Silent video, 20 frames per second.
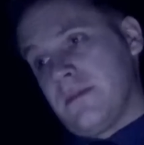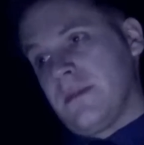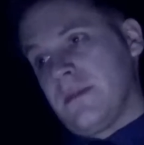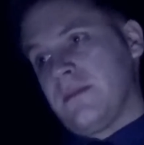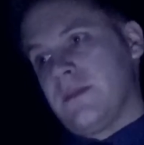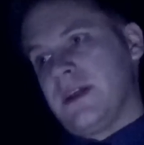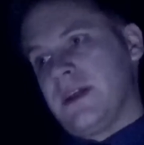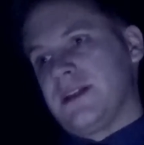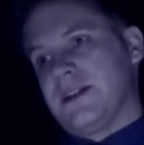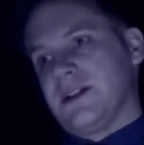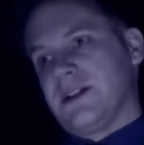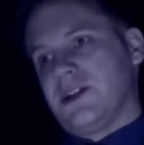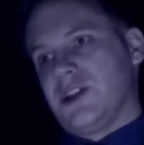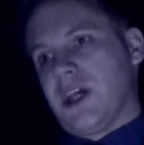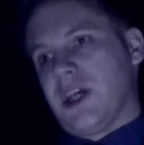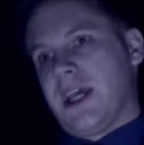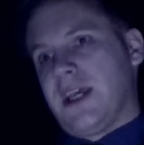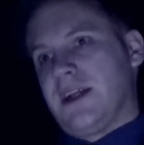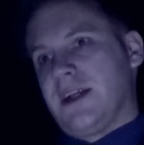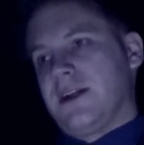It is a
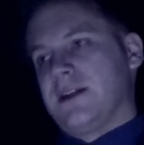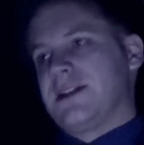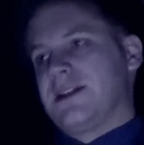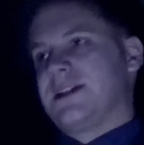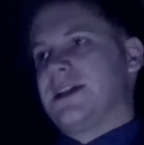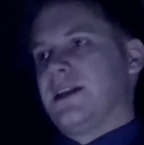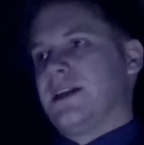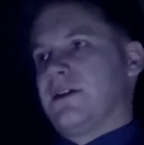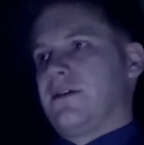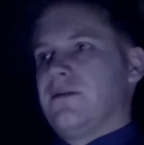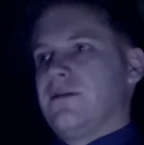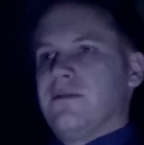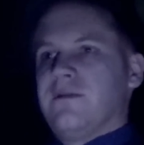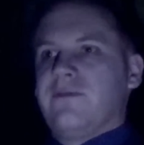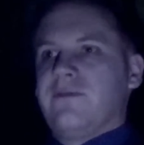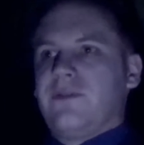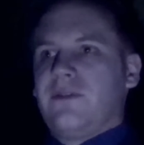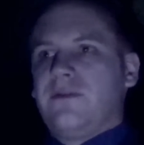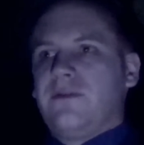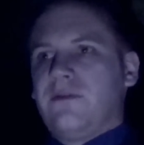jaded, a cynical
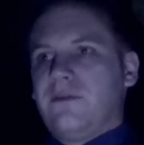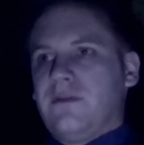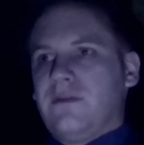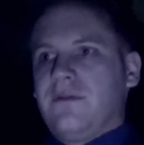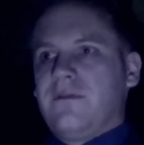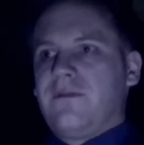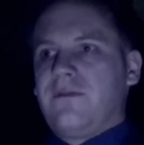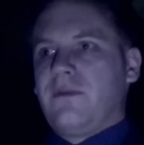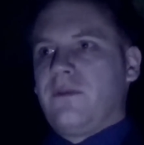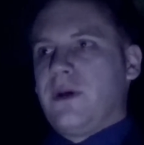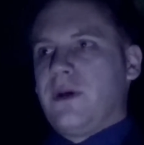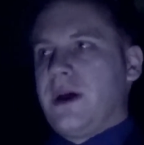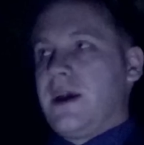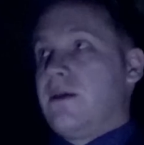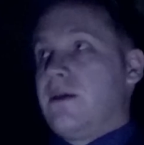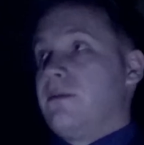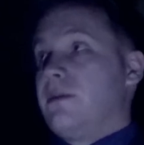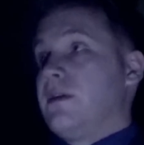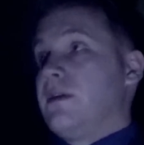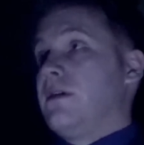view of the
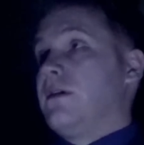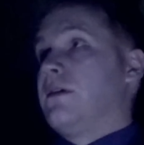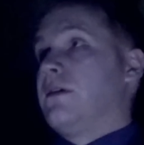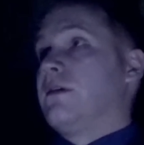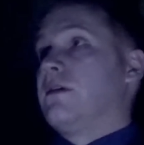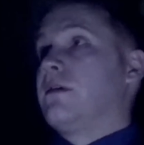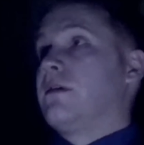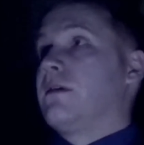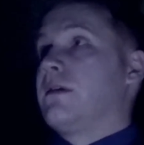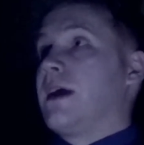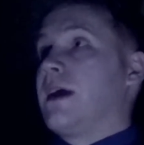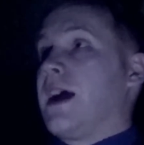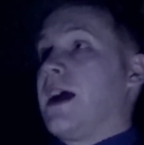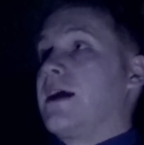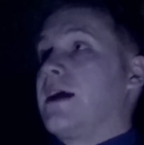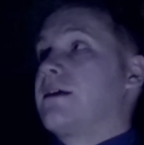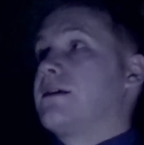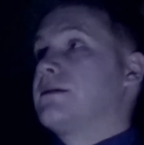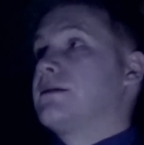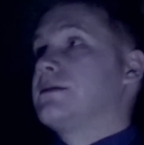way we
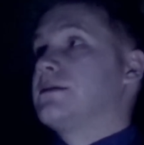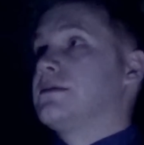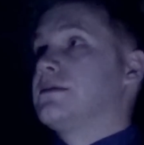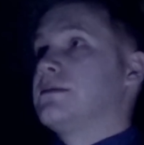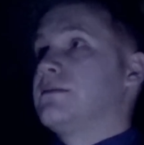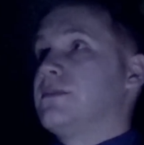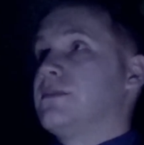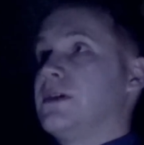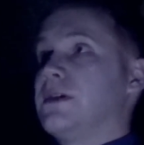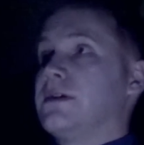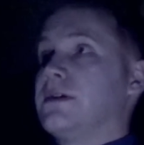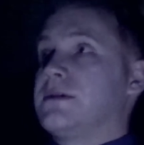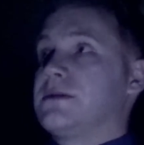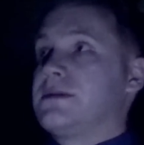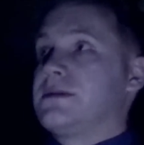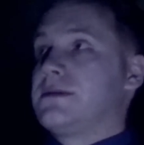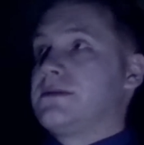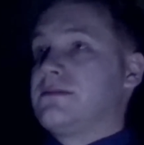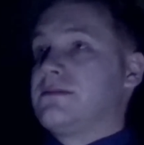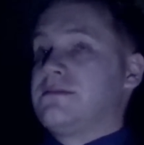act, but
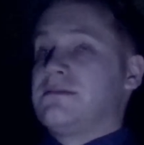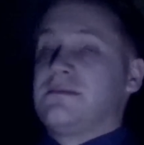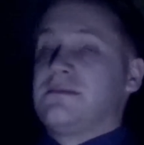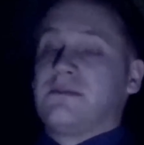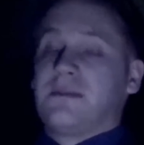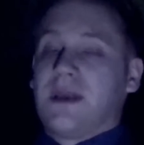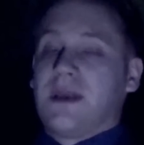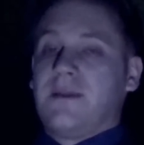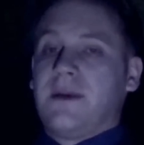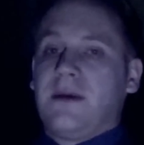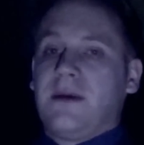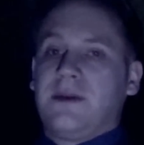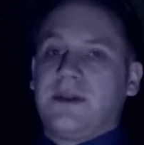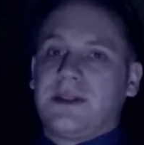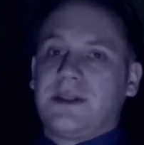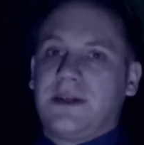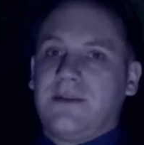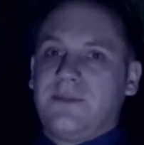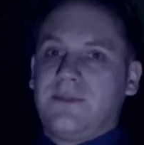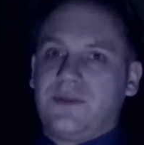there may be
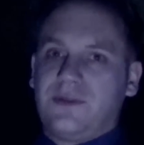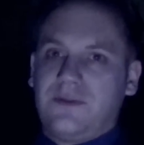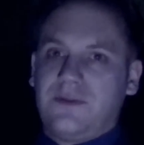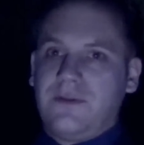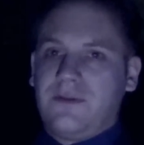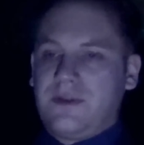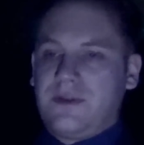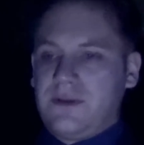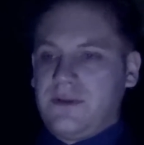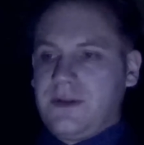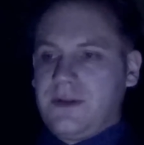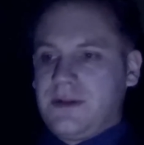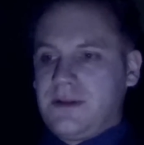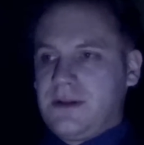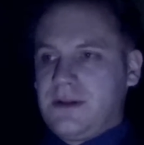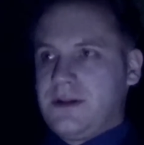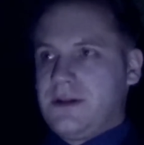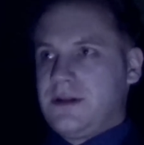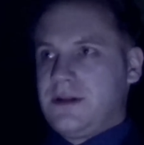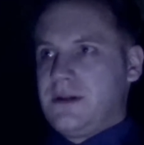some truth to it.
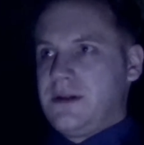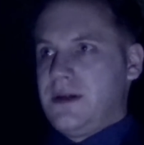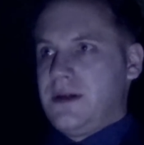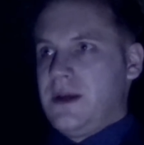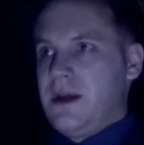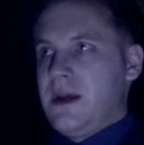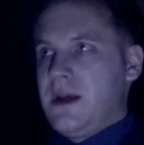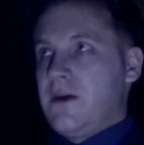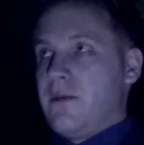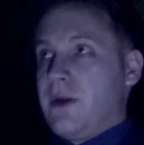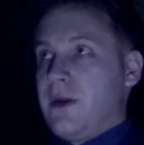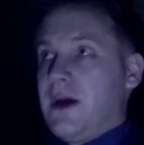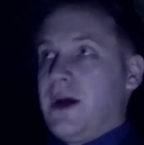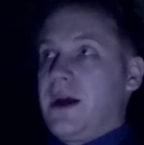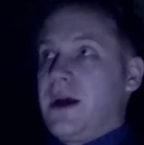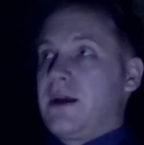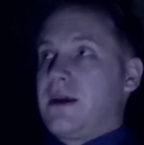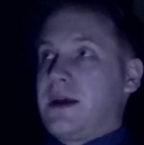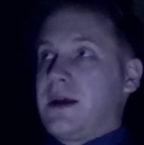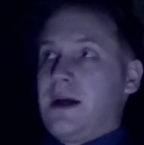When
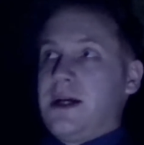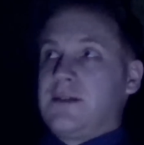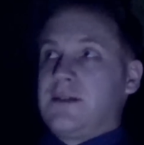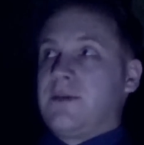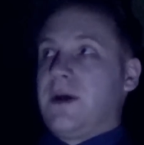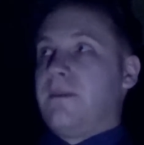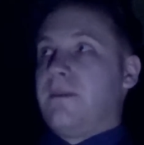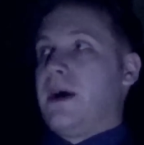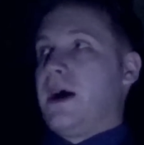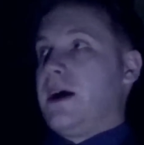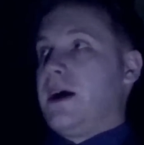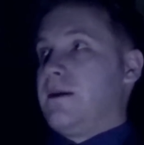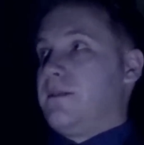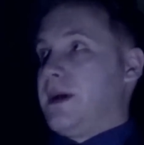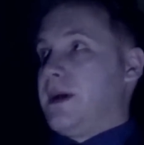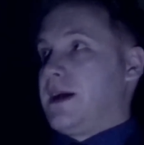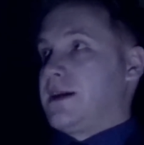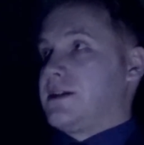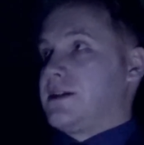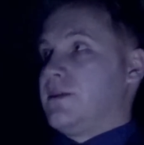I cast my mind
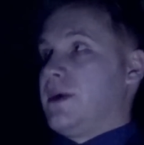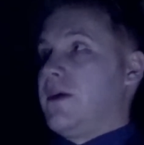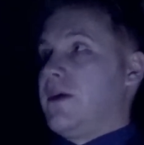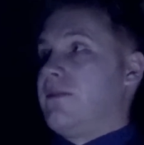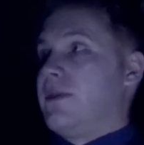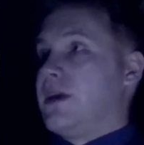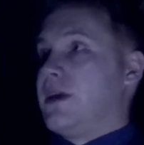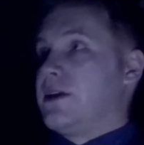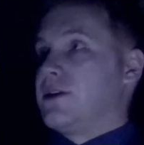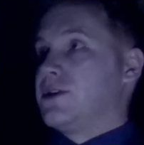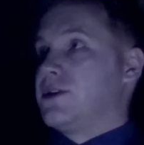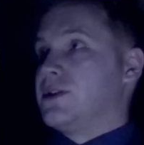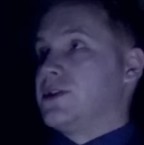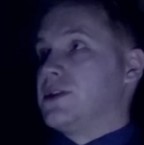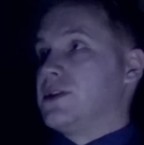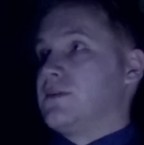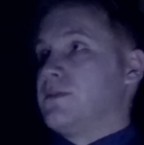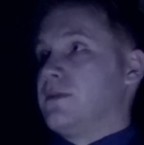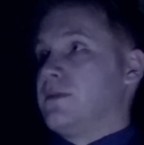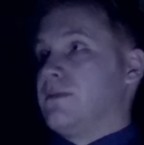back to my
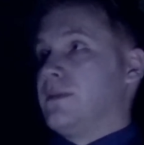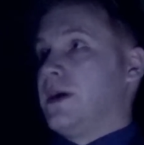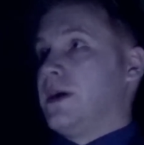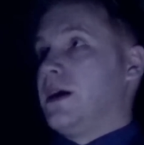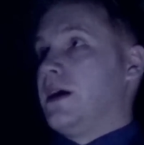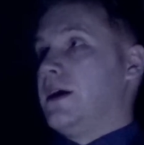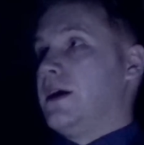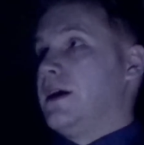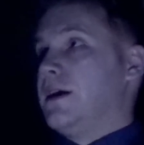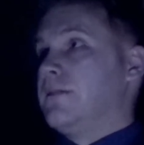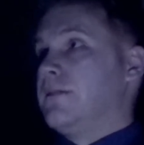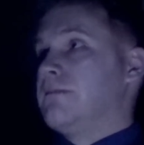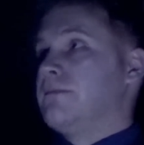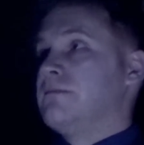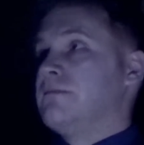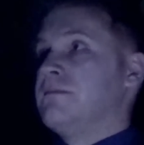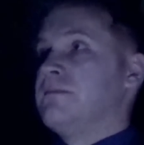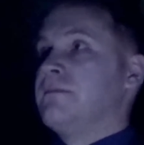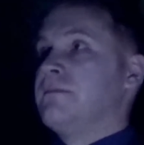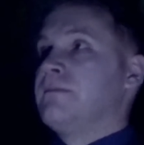relationship with my
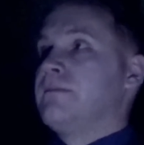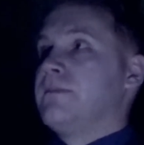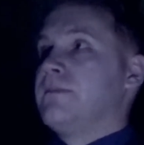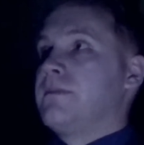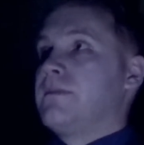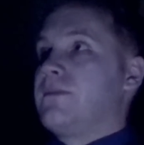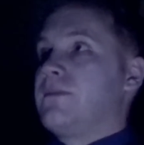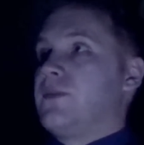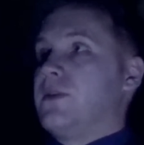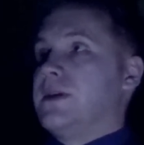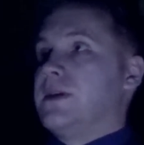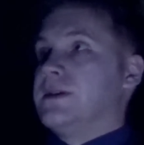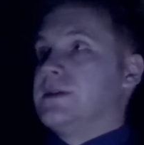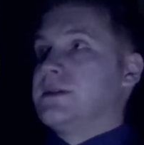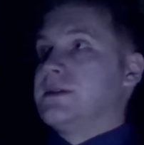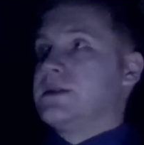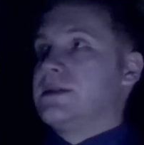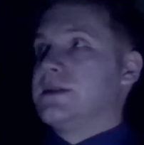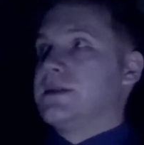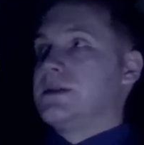
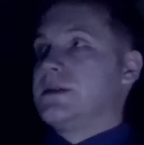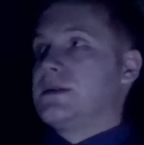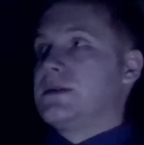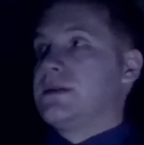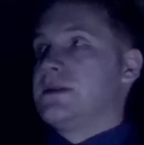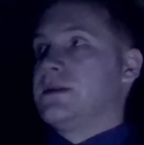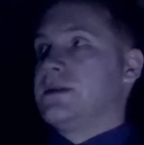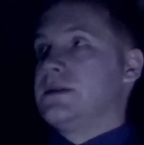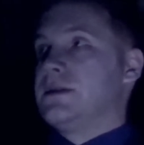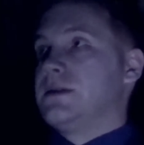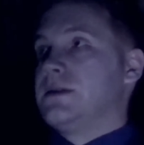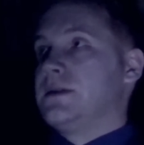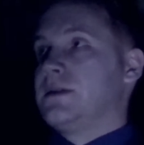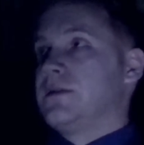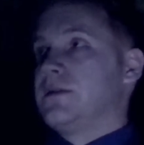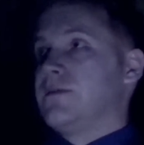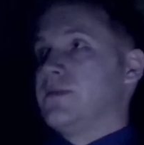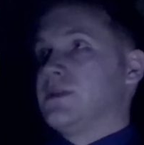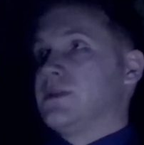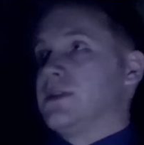prince
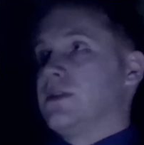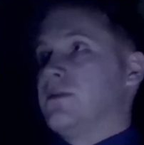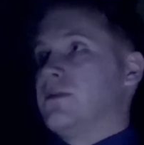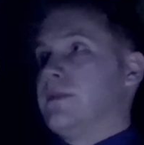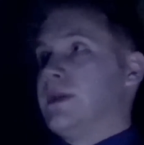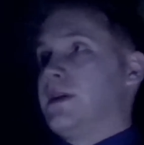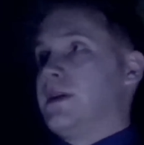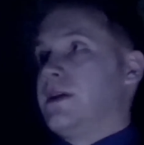for so many